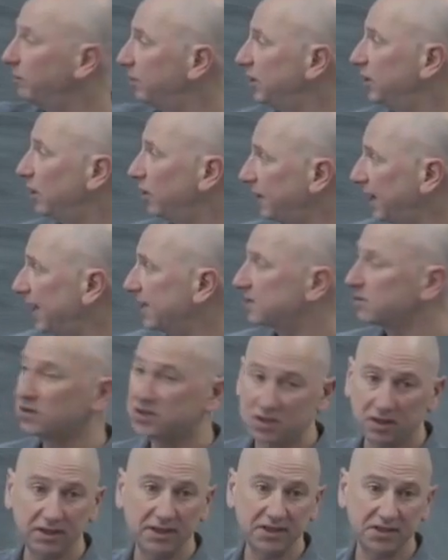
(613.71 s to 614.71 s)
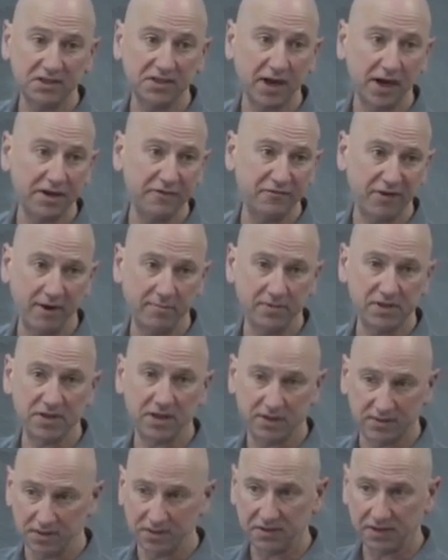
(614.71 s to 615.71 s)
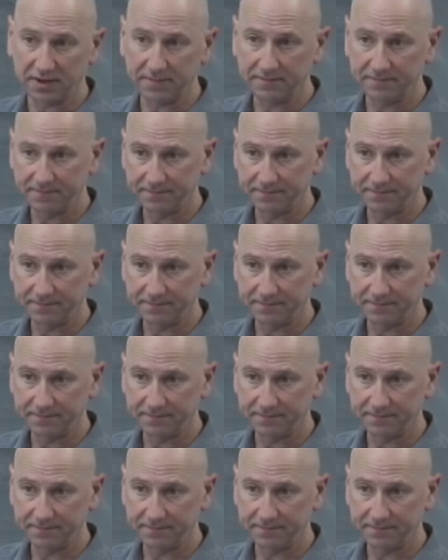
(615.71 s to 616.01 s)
And we know the answer is at least 95% of the time.